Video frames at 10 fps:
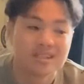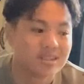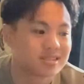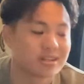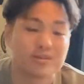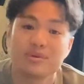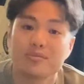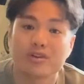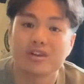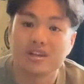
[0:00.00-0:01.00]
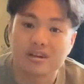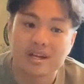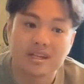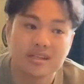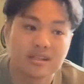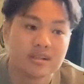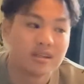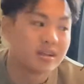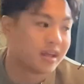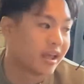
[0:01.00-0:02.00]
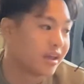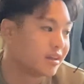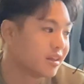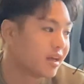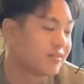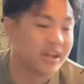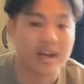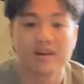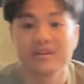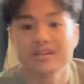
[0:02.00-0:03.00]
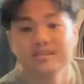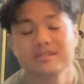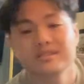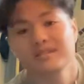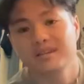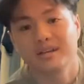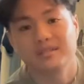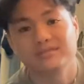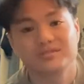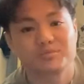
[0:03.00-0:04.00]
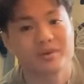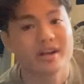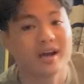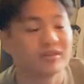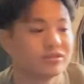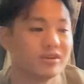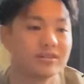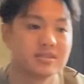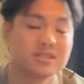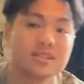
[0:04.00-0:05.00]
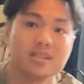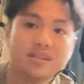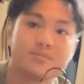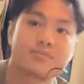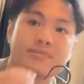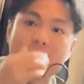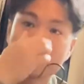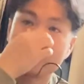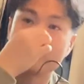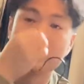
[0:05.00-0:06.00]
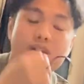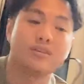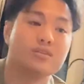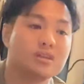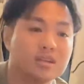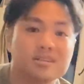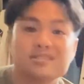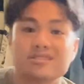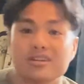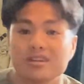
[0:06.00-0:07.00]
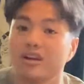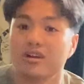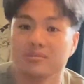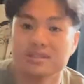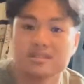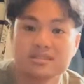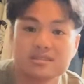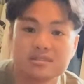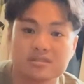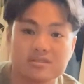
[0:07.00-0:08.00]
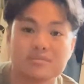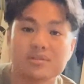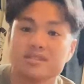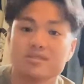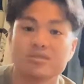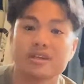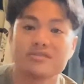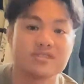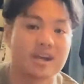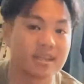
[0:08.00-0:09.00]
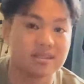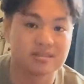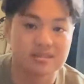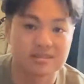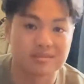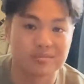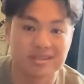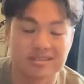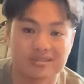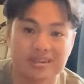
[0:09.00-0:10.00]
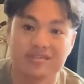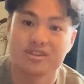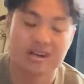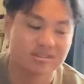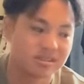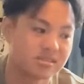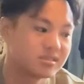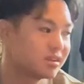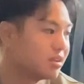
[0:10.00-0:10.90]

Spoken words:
It's a little bit more curated, and they have areas kind of spread out throughout the city where you can get certain garments. So some places only have jackets, some places only have trousers.